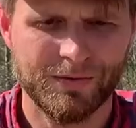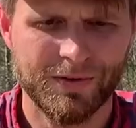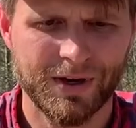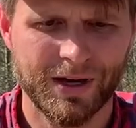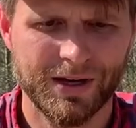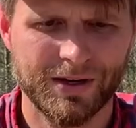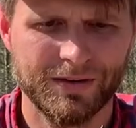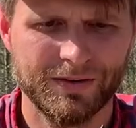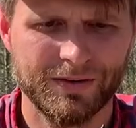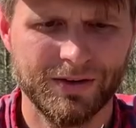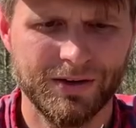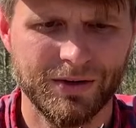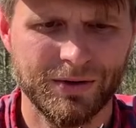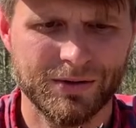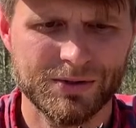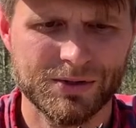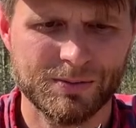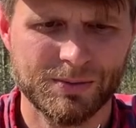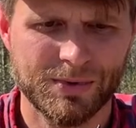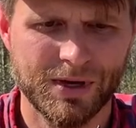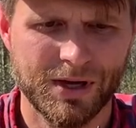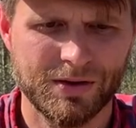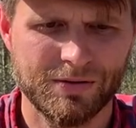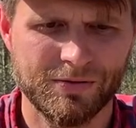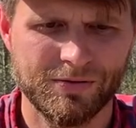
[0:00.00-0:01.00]
got,
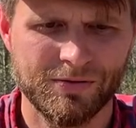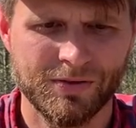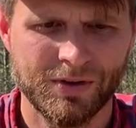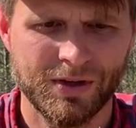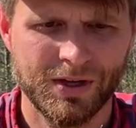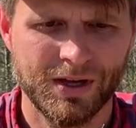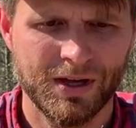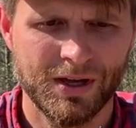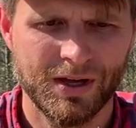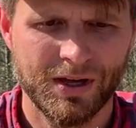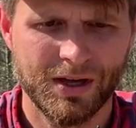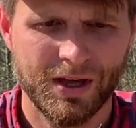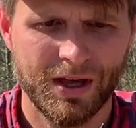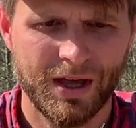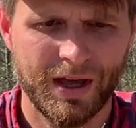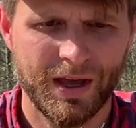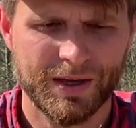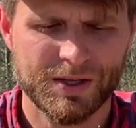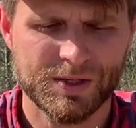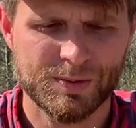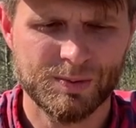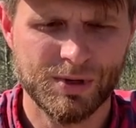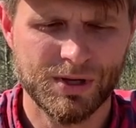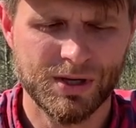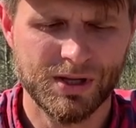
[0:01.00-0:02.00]
some kind of
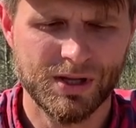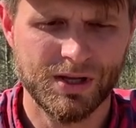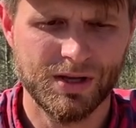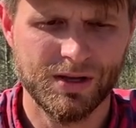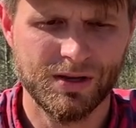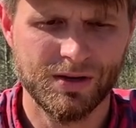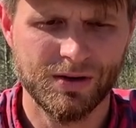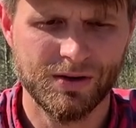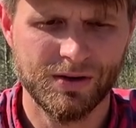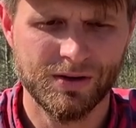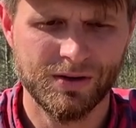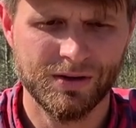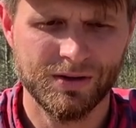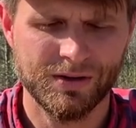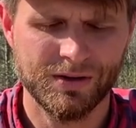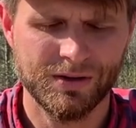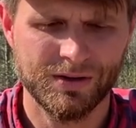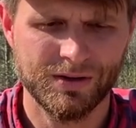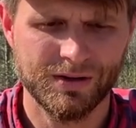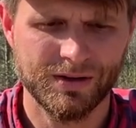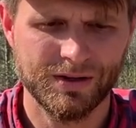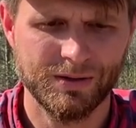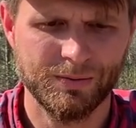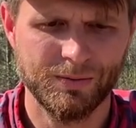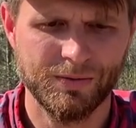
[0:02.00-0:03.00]
hex bit here.
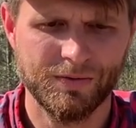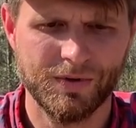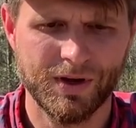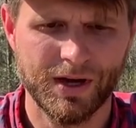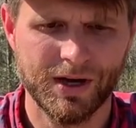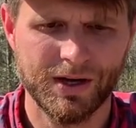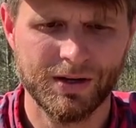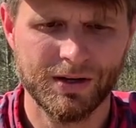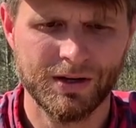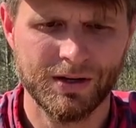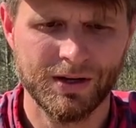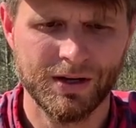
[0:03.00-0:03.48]
We've got